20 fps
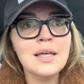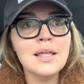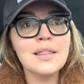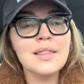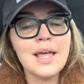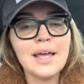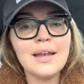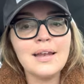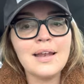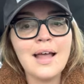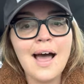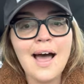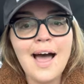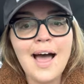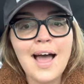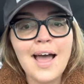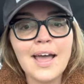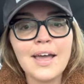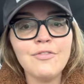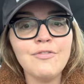then
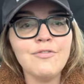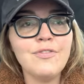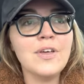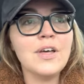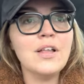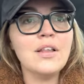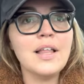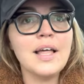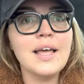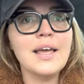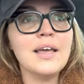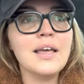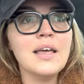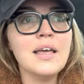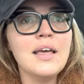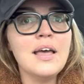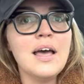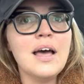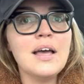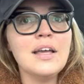I feel like
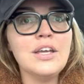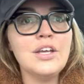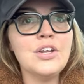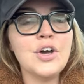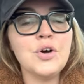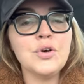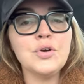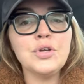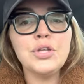you know